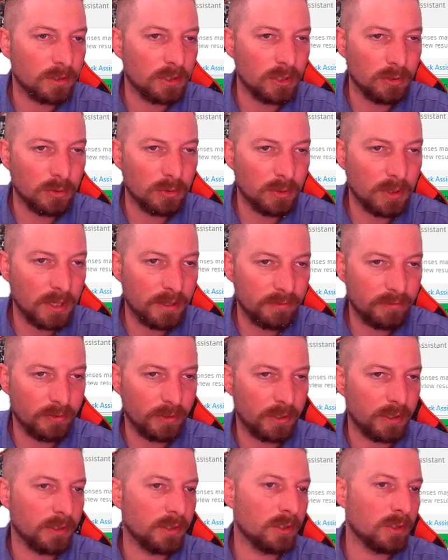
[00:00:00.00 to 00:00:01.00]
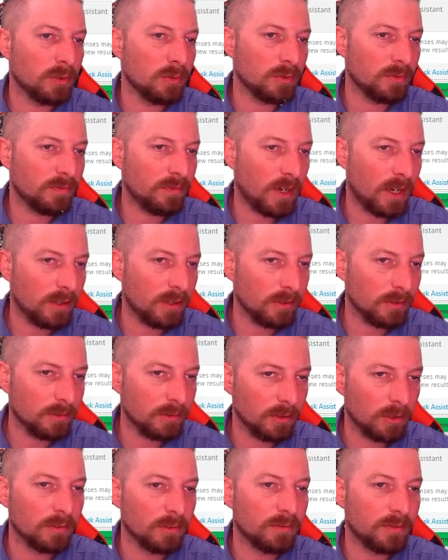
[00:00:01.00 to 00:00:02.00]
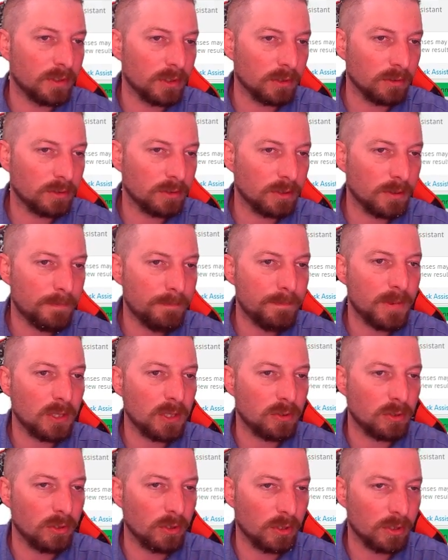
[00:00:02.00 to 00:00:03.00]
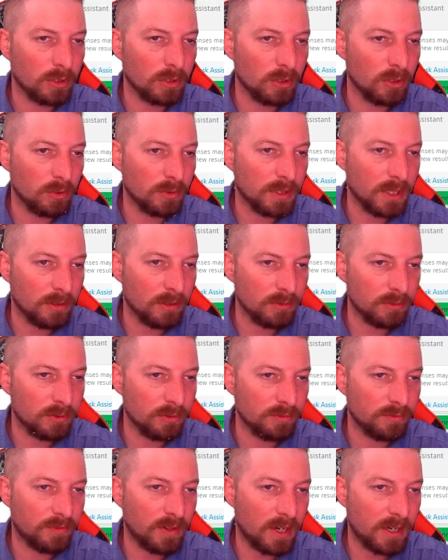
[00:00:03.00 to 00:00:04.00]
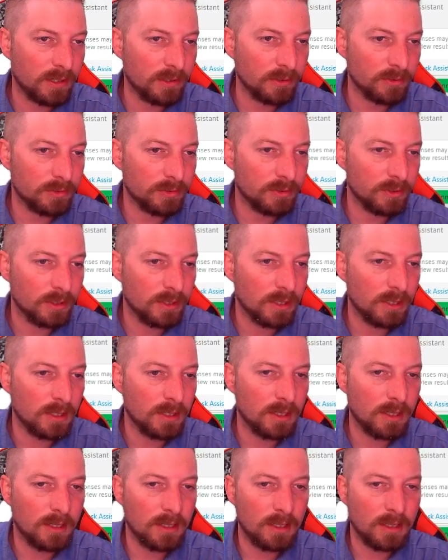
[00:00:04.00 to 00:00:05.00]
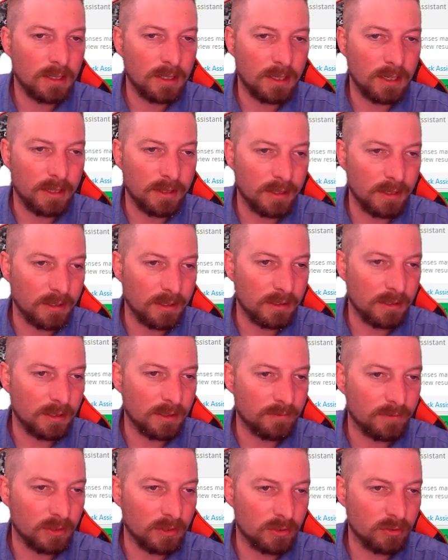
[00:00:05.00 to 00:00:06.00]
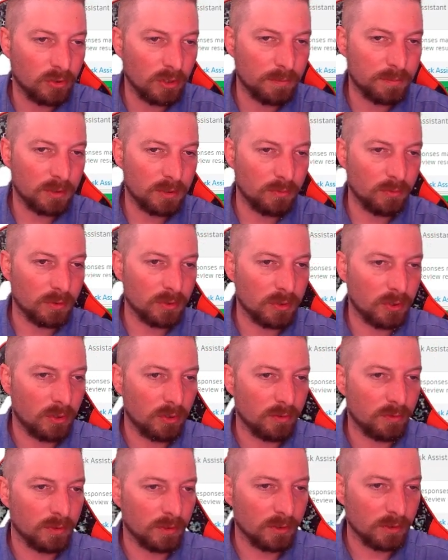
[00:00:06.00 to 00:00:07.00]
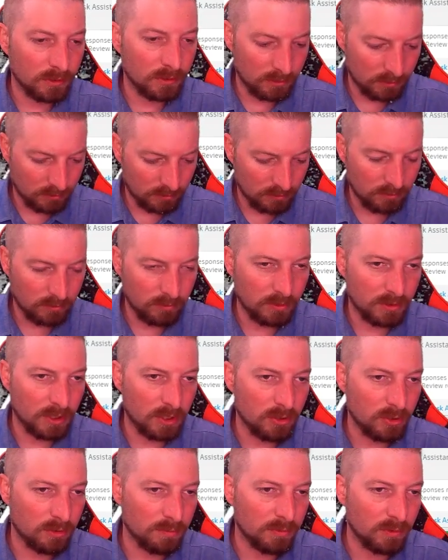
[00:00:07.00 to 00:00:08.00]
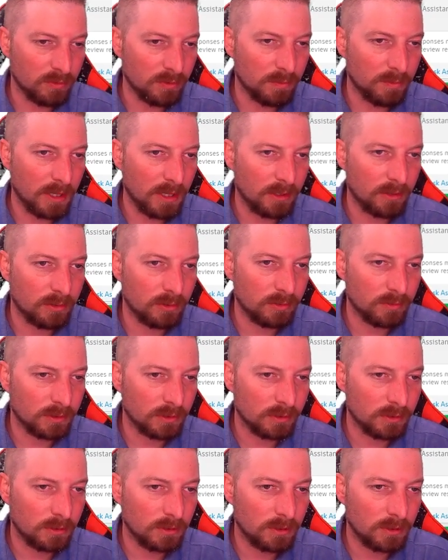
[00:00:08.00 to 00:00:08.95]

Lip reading: You won't have frequently used files or fields, so you're going to go down to files, and then if description was over, which I just moved it back over,